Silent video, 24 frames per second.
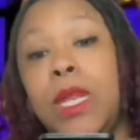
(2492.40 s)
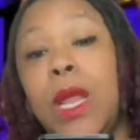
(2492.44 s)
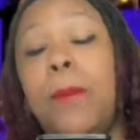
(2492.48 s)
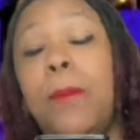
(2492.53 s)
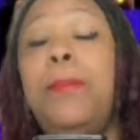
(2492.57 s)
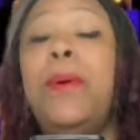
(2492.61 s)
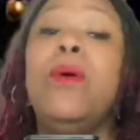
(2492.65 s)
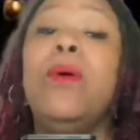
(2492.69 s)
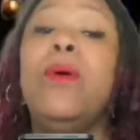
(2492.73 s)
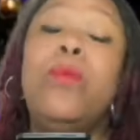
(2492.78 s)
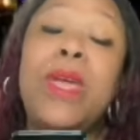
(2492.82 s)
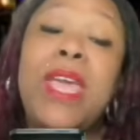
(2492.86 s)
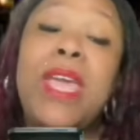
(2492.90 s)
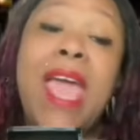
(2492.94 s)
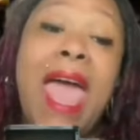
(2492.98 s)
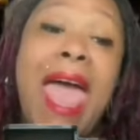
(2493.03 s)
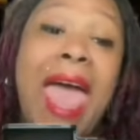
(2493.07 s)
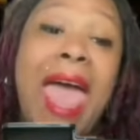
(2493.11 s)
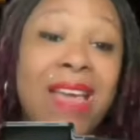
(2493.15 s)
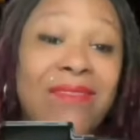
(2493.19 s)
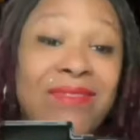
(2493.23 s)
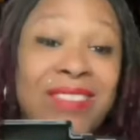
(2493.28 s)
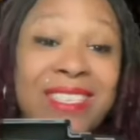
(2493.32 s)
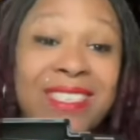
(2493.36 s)
But we
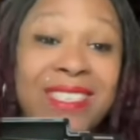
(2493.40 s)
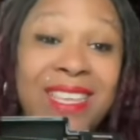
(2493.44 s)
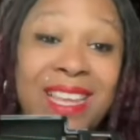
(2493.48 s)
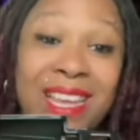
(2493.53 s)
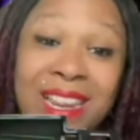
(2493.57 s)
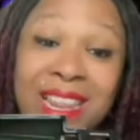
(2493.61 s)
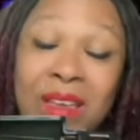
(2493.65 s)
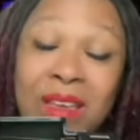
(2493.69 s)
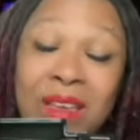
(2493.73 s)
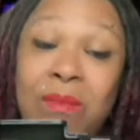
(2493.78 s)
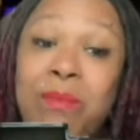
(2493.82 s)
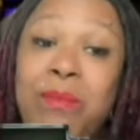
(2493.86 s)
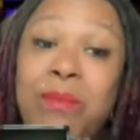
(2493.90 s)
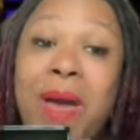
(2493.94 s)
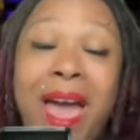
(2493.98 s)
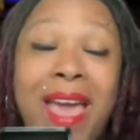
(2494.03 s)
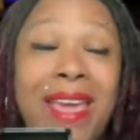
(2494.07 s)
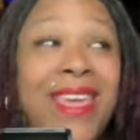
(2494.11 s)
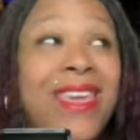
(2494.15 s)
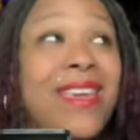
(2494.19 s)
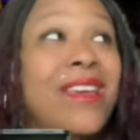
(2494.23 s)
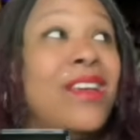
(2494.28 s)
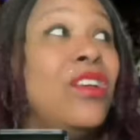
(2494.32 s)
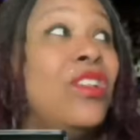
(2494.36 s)
have seen him
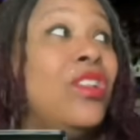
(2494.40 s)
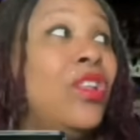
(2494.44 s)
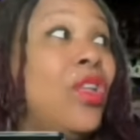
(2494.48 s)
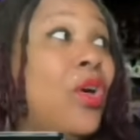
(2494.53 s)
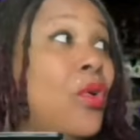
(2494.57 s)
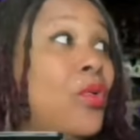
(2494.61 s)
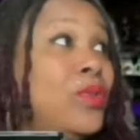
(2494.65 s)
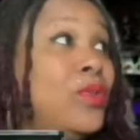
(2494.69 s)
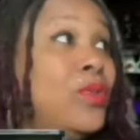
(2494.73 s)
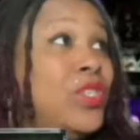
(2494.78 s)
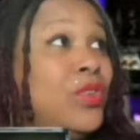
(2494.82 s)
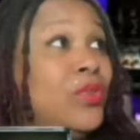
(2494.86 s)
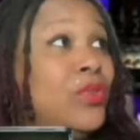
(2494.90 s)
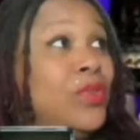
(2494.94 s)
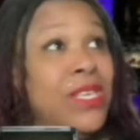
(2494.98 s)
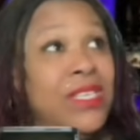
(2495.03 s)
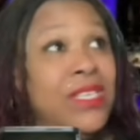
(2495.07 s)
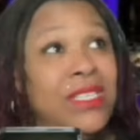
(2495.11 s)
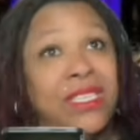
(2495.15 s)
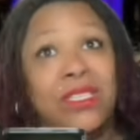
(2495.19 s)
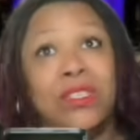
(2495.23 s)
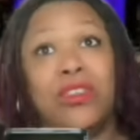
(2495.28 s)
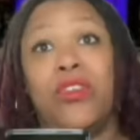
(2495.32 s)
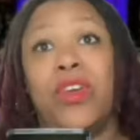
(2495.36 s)
buying clothes. So this
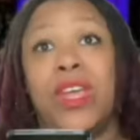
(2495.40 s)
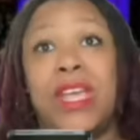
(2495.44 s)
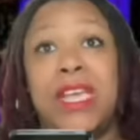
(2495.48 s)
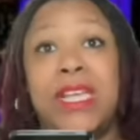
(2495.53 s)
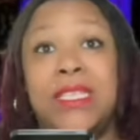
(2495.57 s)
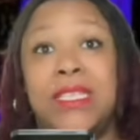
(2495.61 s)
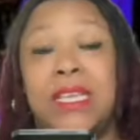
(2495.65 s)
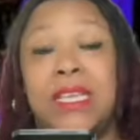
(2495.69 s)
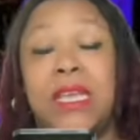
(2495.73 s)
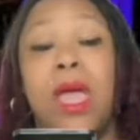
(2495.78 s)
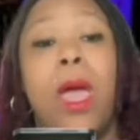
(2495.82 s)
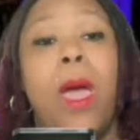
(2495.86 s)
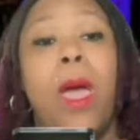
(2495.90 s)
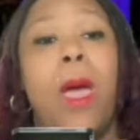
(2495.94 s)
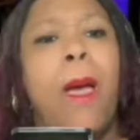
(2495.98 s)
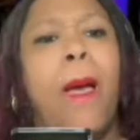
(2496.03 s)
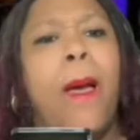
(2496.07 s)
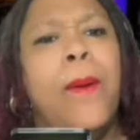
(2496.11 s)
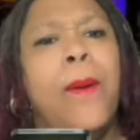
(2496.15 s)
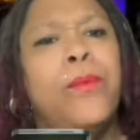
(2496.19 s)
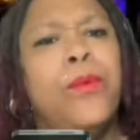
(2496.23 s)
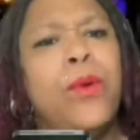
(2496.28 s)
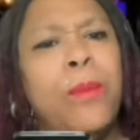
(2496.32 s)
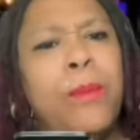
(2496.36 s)
is crazy.
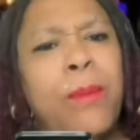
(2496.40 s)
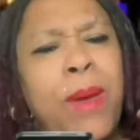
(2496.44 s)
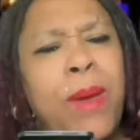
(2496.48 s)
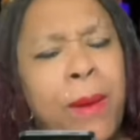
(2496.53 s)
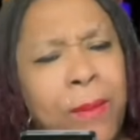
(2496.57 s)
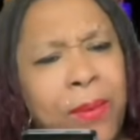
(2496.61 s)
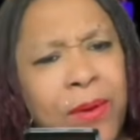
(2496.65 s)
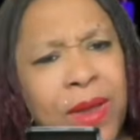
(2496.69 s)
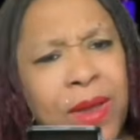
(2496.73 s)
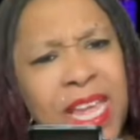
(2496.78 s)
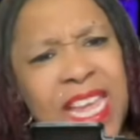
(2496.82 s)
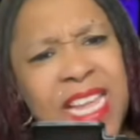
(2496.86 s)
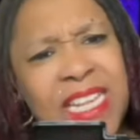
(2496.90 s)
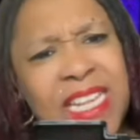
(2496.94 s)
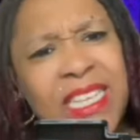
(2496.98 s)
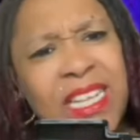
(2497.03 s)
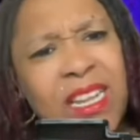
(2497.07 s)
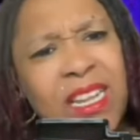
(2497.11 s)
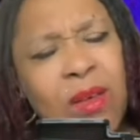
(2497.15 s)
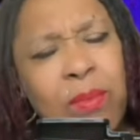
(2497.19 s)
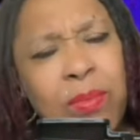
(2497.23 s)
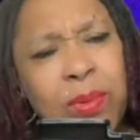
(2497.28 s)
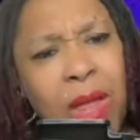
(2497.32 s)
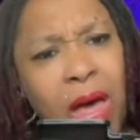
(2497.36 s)
Remember, he did
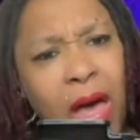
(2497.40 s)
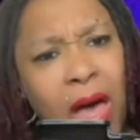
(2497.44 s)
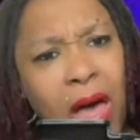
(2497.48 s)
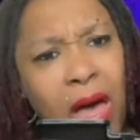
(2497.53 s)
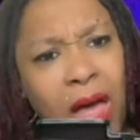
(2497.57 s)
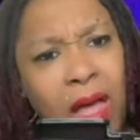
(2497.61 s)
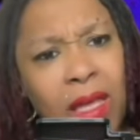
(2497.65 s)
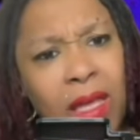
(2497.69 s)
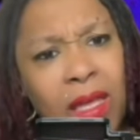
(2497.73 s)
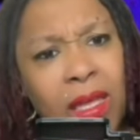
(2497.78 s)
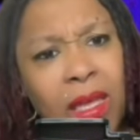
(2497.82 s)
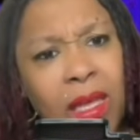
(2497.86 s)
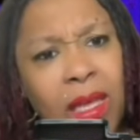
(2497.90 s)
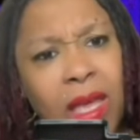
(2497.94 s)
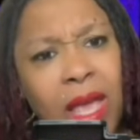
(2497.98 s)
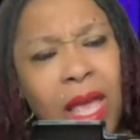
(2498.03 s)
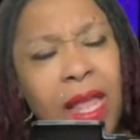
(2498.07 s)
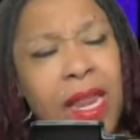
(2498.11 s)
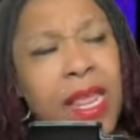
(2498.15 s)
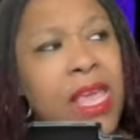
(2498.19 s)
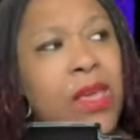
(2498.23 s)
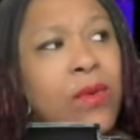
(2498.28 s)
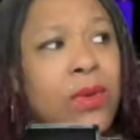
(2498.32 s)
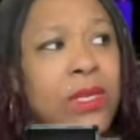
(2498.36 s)
a blog
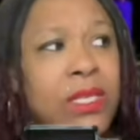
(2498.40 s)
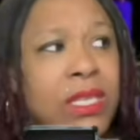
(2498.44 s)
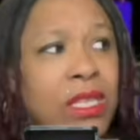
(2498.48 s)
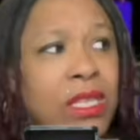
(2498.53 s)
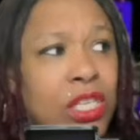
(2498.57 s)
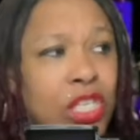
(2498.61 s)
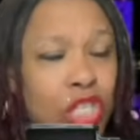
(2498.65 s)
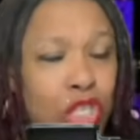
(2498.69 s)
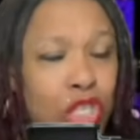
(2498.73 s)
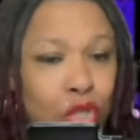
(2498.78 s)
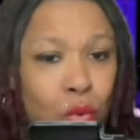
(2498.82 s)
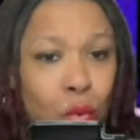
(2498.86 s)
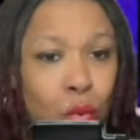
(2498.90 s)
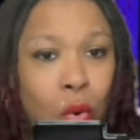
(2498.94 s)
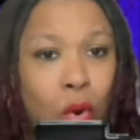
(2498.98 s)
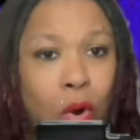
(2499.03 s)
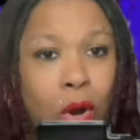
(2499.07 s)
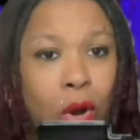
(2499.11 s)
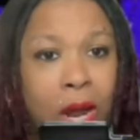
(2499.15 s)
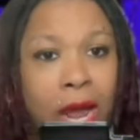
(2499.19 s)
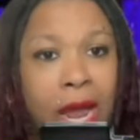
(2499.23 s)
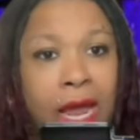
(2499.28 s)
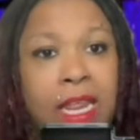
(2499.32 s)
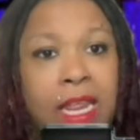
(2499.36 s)
and he was in the
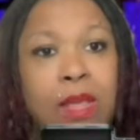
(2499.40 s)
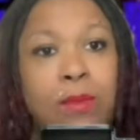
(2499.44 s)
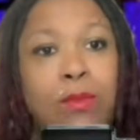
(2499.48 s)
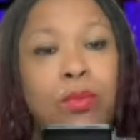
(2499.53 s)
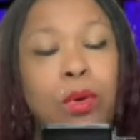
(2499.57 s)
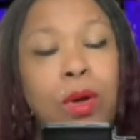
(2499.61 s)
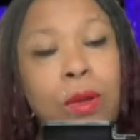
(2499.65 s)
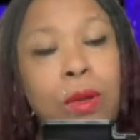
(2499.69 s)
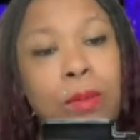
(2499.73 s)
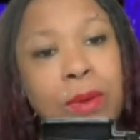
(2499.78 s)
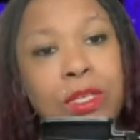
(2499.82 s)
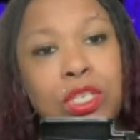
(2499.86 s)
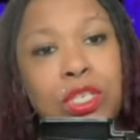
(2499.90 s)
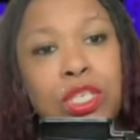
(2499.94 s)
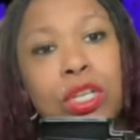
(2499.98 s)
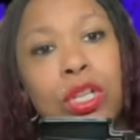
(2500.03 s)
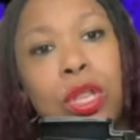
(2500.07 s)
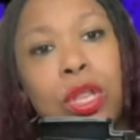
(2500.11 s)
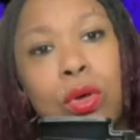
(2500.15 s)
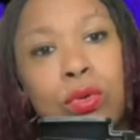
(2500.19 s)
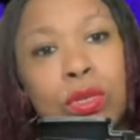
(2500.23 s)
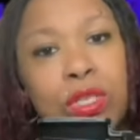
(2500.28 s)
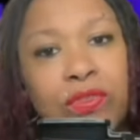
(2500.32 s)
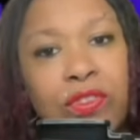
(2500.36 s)
store and he bought a bunch of
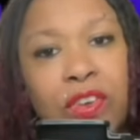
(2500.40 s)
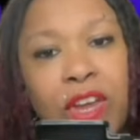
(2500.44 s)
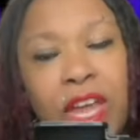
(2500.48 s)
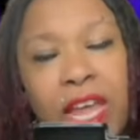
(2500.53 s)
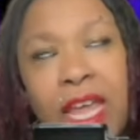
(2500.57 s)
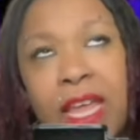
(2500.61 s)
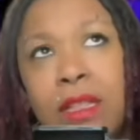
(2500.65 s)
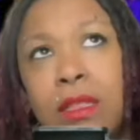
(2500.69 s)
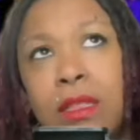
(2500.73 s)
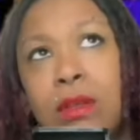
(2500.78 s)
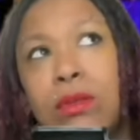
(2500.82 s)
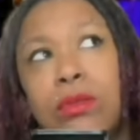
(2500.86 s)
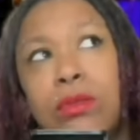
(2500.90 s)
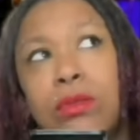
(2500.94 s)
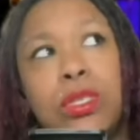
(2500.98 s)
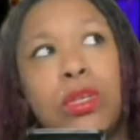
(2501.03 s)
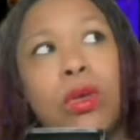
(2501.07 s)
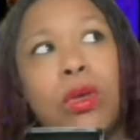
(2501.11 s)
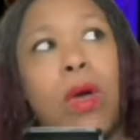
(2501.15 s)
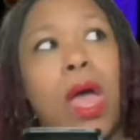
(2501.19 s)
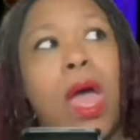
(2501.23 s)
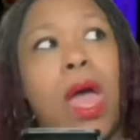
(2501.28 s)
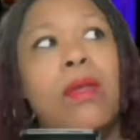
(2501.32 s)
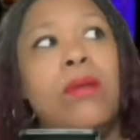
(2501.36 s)
clothes for Halo.
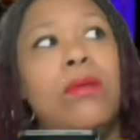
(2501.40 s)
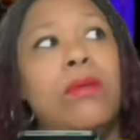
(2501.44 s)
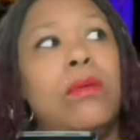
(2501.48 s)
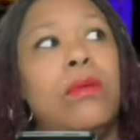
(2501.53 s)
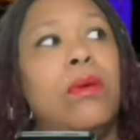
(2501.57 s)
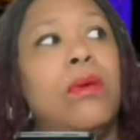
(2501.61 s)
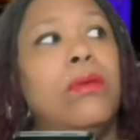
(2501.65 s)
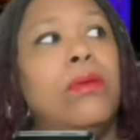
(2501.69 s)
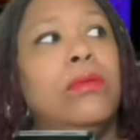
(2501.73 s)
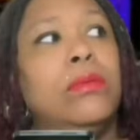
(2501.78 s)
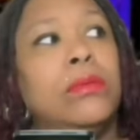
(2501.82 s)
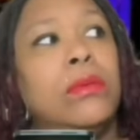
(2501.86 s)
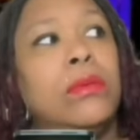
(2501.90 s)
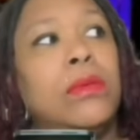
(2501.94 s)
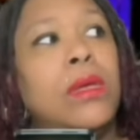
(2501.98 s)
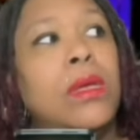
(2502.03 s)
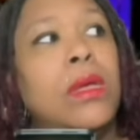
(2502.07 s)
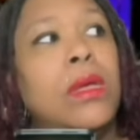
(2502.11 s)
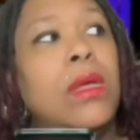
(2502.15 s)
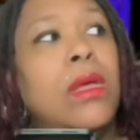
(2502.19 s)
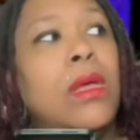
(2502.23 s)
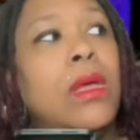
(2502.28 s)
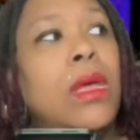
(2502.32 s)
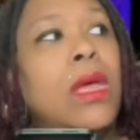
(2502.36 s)
So I don't know.
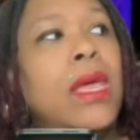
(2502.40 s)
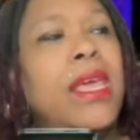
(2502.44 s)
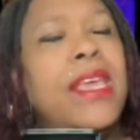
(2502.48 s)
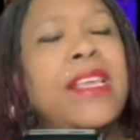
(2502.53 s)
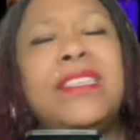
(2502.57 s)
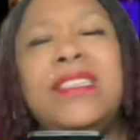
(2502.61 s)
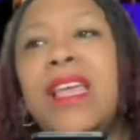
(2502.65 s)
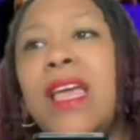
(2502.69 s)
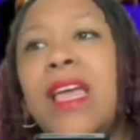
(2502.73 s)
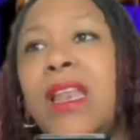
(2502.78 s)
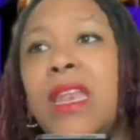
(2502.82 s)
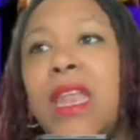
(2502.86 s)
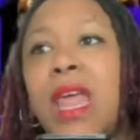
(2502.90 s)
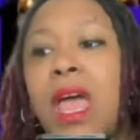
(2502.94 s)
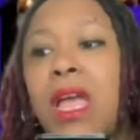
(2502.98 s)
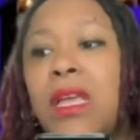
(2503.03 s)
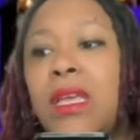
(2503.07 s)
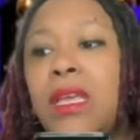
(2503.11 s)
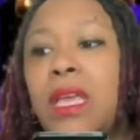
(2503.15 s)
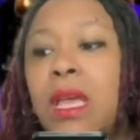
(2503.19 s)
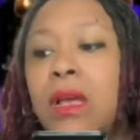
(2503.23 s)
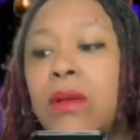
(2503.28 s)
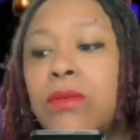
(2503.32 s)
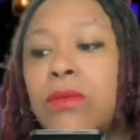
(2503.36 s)
Is that not
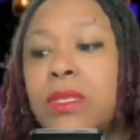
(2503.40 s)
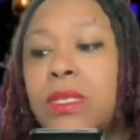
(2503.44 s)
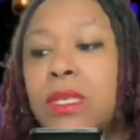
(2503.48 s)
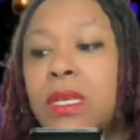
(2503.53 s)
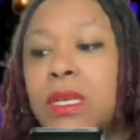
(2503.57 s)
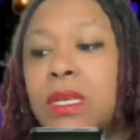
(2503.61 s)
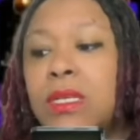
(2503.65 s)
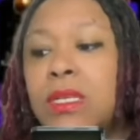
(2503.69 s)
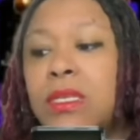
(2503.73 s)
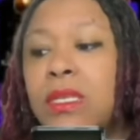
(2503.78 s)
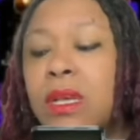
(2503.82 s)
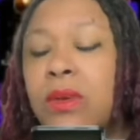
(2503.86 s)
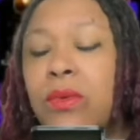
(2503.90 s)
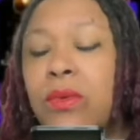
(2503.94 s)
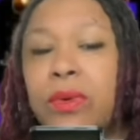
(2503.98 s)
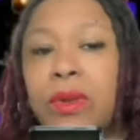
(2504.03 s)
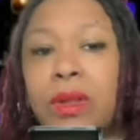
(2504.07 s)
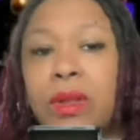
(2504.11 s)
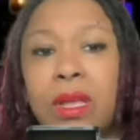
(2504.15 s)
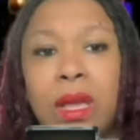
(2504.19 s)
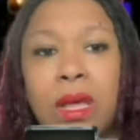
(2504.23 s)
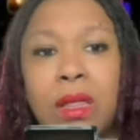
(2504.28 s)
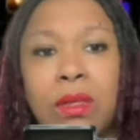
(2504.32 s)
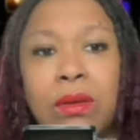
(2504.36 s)
counted because they were
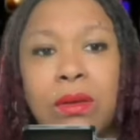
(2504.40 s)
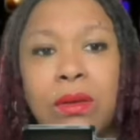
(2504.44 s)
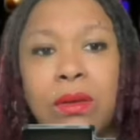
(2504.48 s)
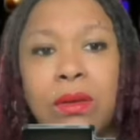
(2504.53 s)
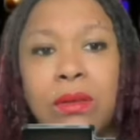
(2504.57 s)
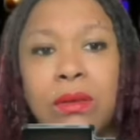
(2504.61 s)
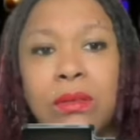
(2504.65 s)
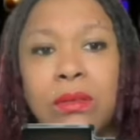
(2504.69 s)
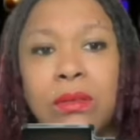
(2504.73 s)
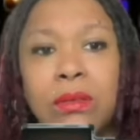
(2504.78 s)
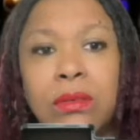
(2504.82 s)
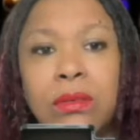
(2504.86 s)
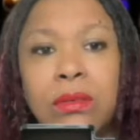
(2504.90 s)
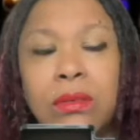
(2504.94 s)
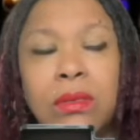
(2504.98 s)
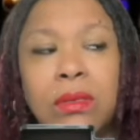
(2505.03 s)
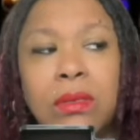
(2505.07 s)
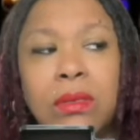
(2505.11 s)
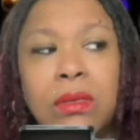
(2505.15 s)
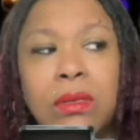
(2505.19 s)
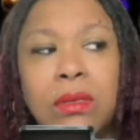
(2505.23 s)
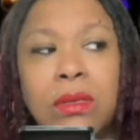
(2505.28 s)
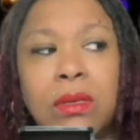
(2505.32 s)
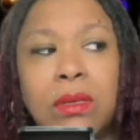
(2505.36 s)
together?
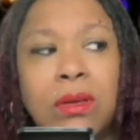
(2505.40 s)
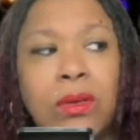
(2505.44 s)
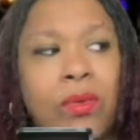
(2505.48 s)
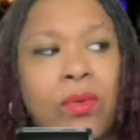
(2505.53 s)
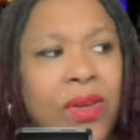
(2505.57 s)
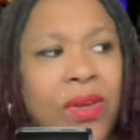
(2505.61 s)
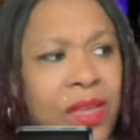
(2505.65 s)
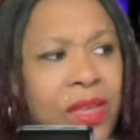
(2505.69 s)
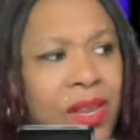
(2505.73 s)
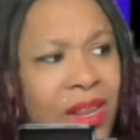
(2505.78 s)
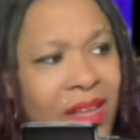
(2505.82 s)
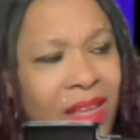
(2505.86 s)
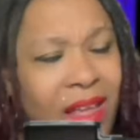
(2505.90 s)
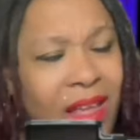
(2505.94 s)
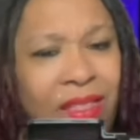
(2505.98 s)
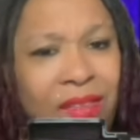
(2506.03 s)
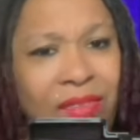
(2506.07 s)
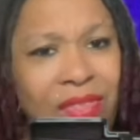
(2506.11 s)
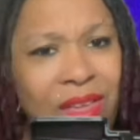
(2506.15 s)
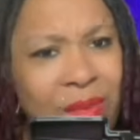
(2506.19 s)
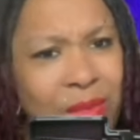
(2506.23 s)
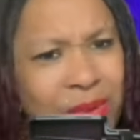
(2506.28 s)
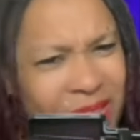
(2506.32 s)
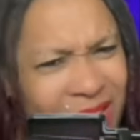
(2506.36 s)
Were they together?
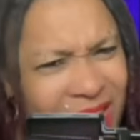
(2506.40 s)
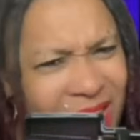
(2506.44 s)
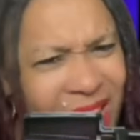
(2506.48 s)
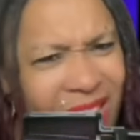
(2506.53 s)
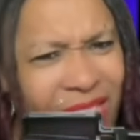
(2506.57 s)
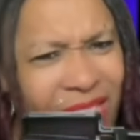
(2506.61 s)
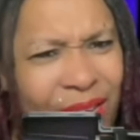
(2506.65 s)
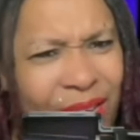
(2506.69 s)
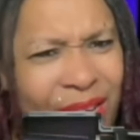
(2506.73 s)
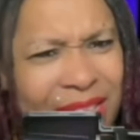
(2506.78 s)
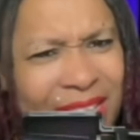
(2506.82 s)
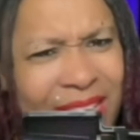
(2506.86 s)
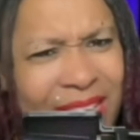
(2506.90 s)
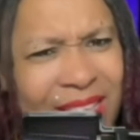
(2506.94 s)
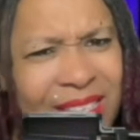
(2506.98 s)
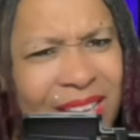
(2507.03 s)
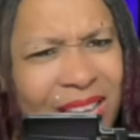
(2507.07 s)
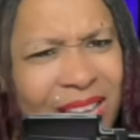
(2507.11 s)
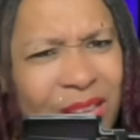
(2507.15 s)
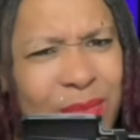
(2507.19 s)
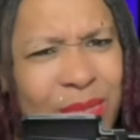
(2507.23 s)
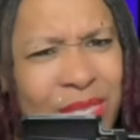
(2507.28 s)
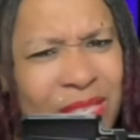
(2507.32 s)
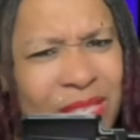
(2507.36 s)
They were together at that
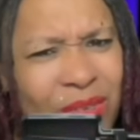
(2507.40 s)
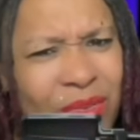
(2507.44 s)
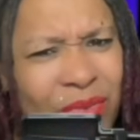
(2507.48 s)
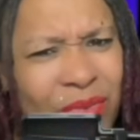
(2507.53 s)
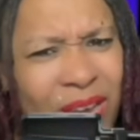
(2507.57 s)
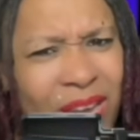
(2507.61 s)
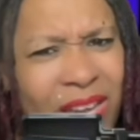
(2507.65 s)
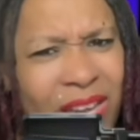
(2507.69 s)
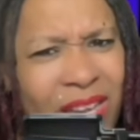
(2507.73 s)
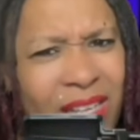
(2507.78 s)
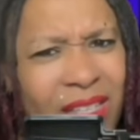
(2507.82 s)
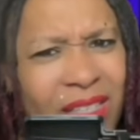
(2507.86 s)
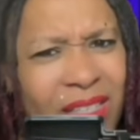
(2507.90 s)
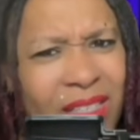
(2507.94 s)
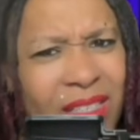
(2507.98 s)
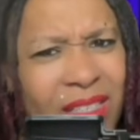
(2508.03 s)
time still, right?